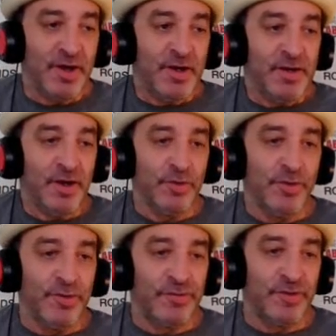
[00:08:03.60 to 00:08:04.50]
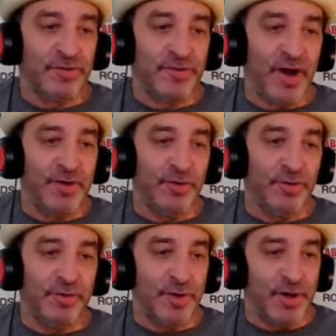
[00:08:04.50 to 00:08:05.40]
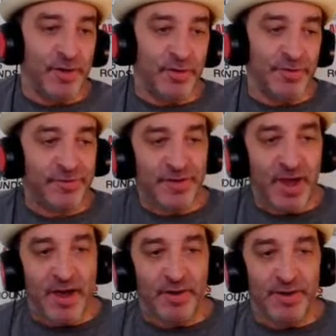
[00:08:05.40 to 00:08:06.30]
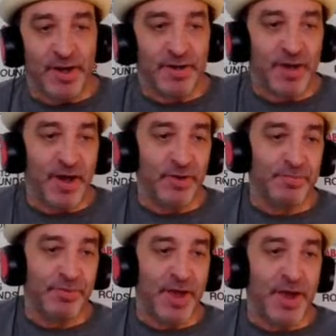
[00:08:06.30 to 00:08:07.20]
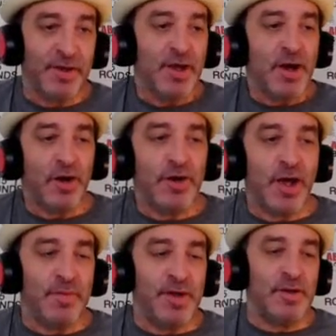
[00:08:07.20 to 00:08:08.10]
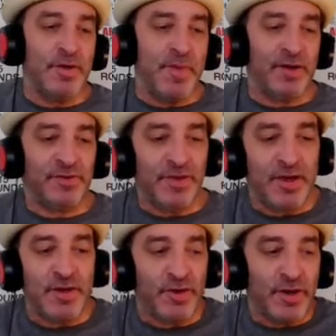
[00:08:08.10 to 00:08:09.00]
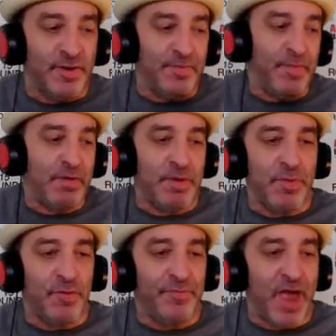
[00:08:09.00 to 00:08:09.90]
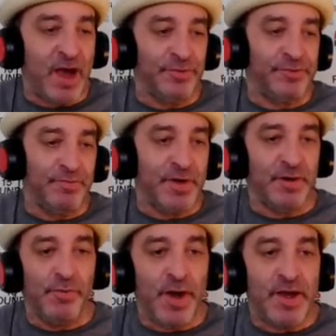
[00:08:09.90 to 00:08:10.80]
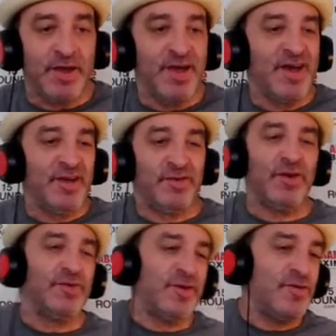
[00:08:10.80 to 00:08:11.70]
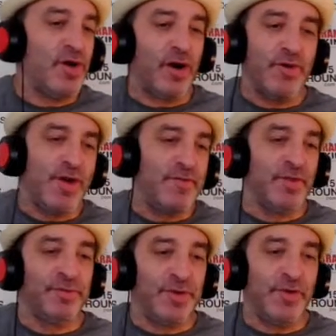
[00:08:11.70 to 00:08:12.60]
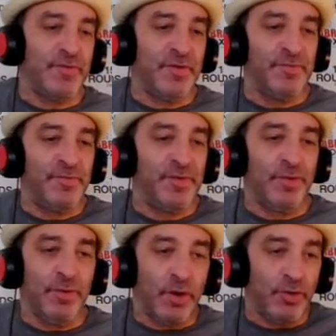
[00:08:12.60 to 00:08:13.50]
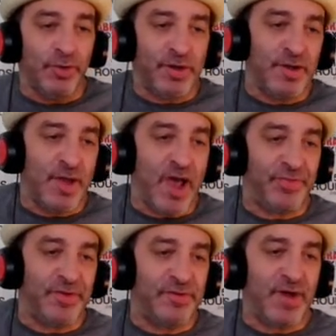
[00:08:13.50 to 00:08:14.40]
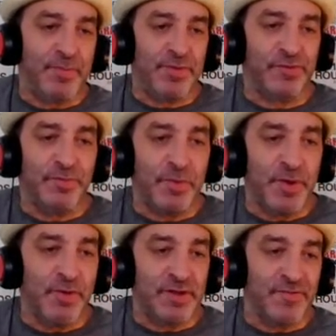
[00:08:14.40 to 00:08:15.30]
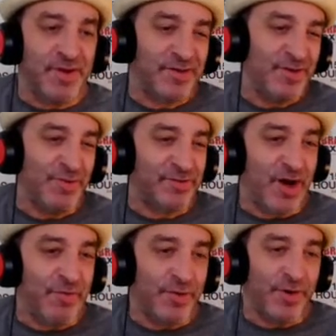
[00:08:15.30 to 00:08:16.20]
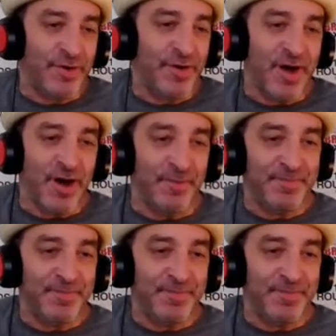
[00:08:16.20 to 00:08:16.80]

losing his title on the scale. You got Caleb Plant. You mentioned that you're going to maybe move down to middleweight. So do you even are looking at the top of the super middleweight division? What's going on or no?